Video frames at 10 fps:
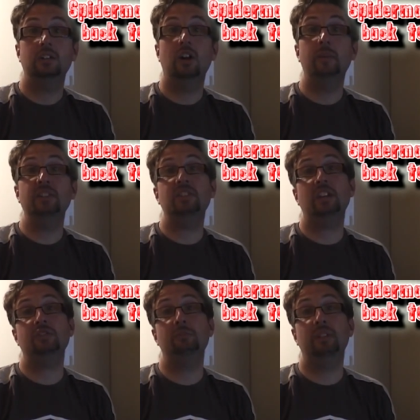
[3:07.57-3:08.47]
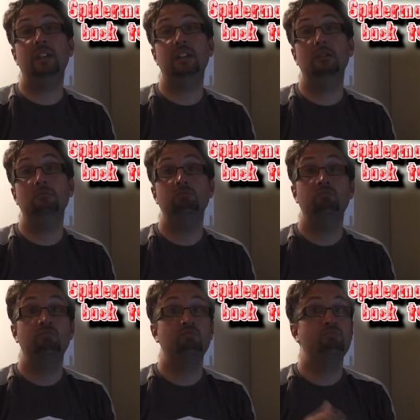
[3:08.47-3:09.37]
Comment section below.
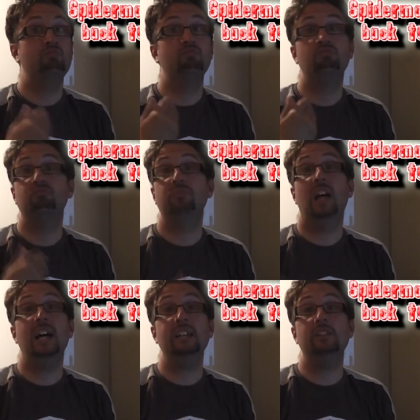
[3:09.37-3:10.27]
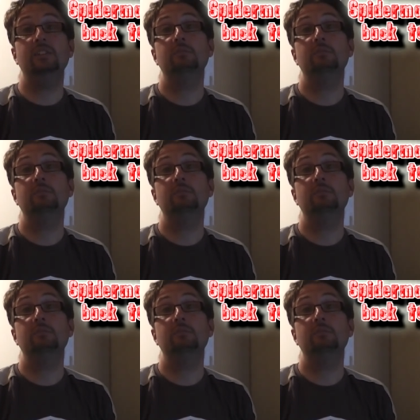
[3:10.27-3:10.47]
Like,